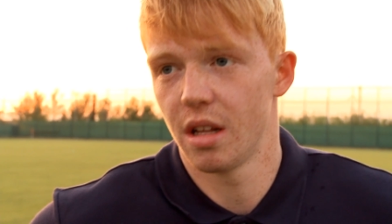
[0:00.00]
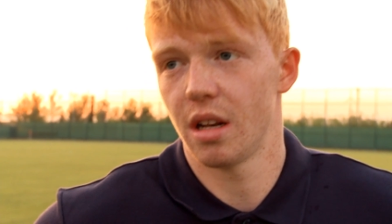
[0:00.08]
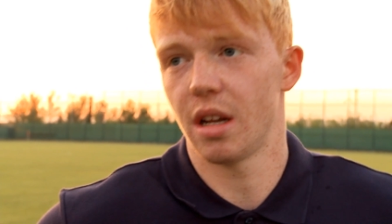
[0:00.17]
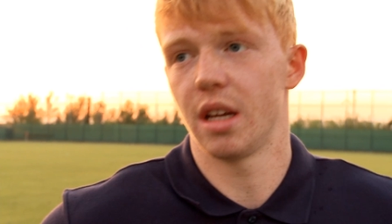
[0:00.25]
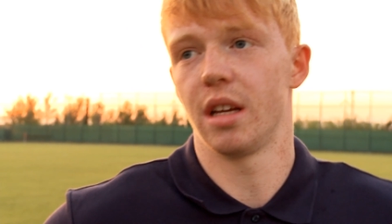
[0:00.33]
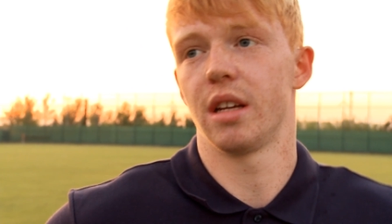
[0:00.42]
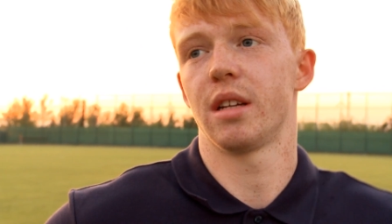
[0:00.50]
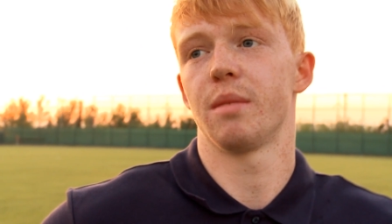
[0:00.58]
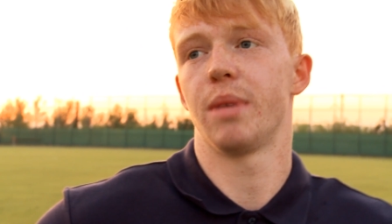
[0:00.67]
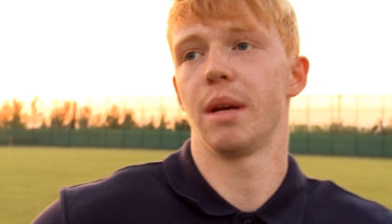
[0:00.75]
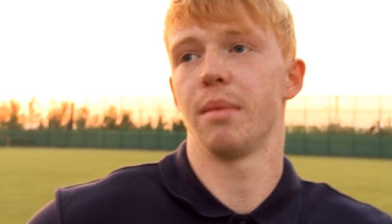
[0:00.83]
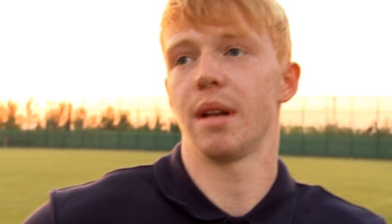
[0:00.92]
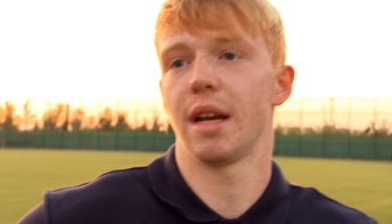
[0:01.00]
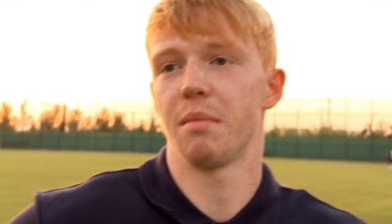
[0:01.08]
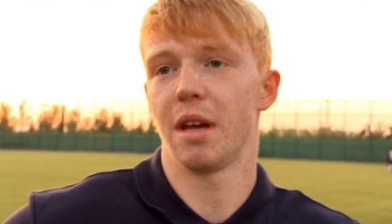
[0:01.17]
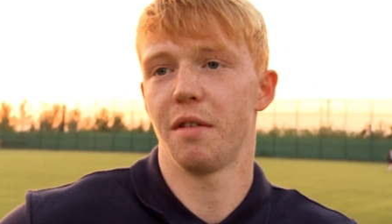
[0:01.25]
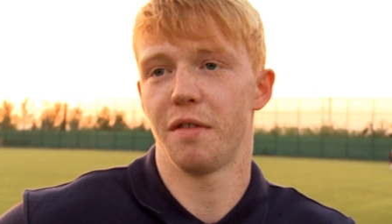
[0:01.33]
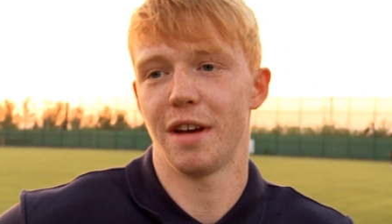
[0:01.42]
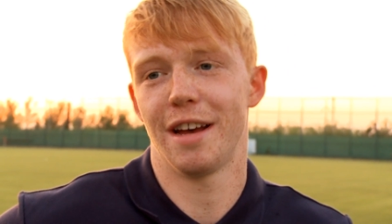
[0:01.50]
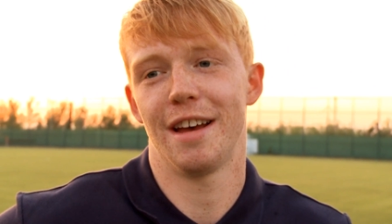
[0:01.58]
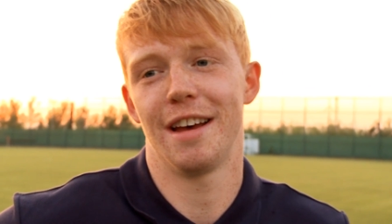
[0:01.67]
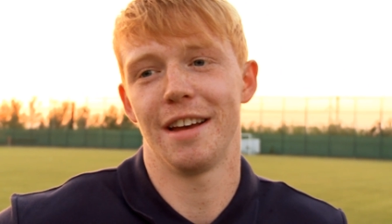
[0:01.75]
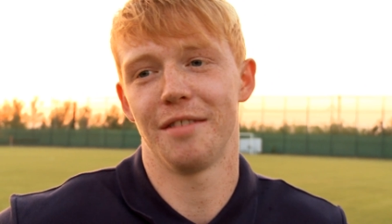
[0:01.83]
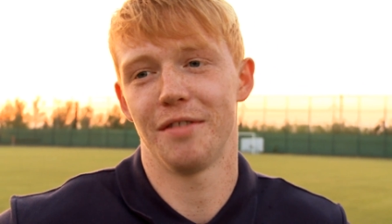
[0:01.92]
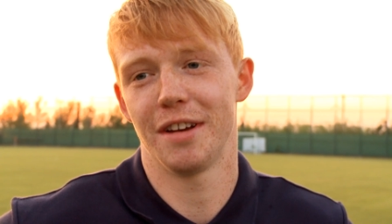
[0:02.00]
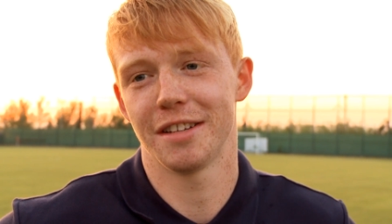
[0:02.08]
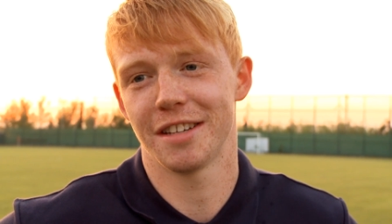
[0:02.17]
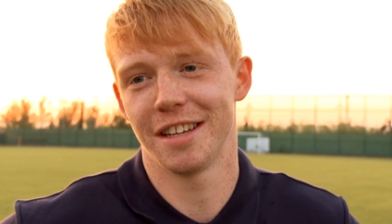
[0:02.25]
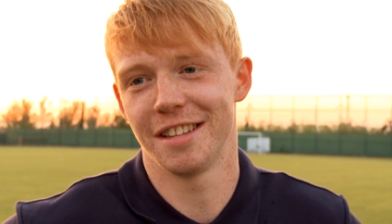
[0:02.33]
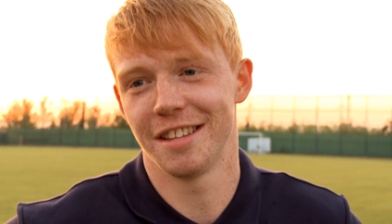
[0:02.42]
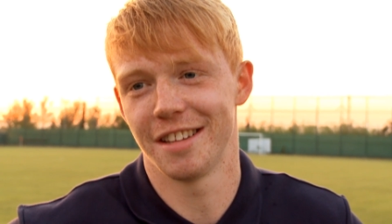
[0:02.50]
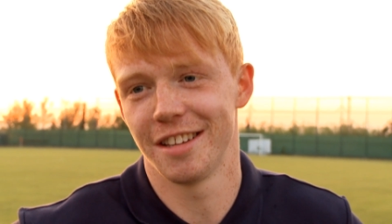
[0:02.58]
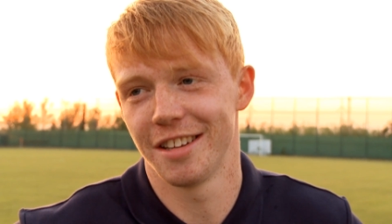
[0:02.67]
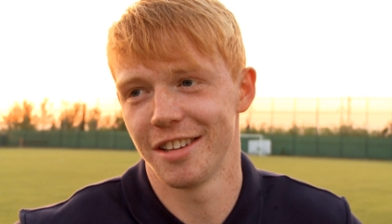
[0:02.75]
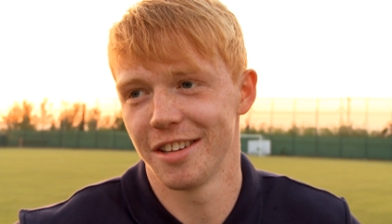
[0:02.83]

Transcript: Like people like me, fair-haired, fair-skinned,